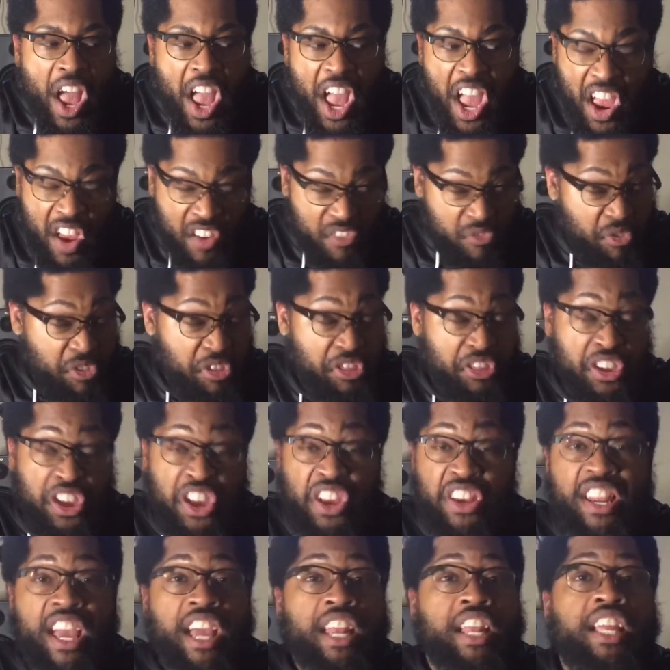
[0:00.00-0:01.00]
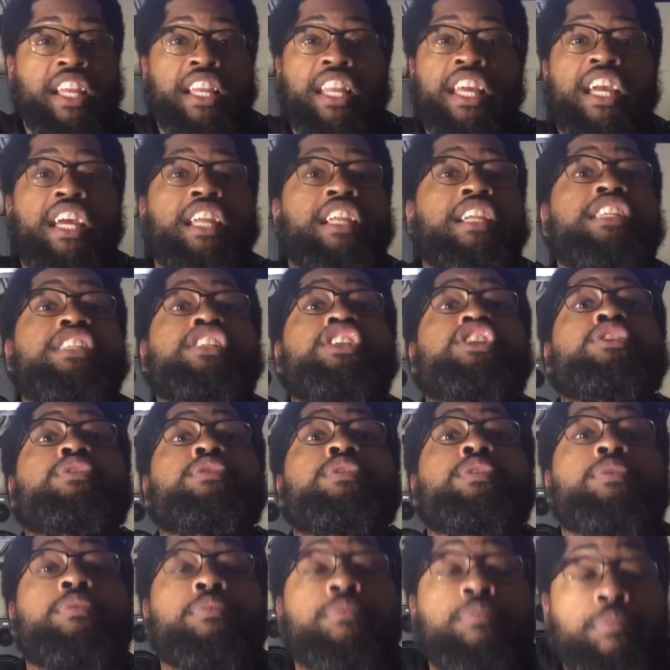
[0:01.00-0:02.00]
Everything that he did is
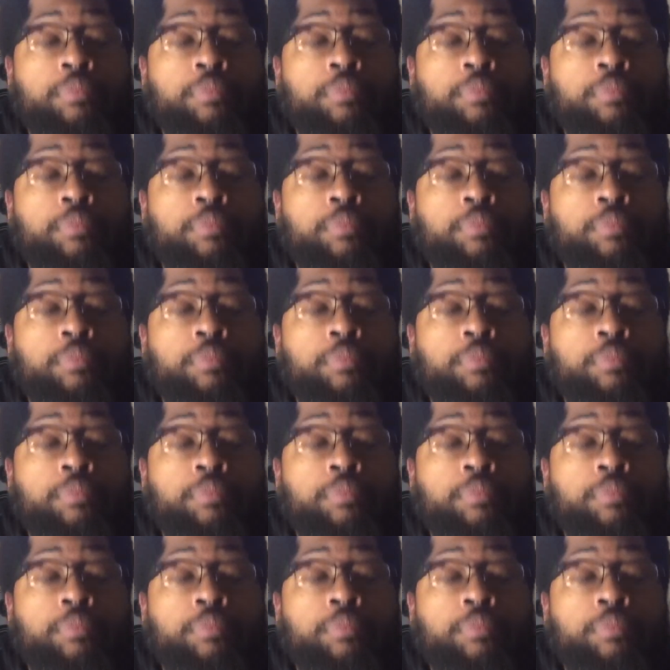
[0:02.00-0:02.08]
true.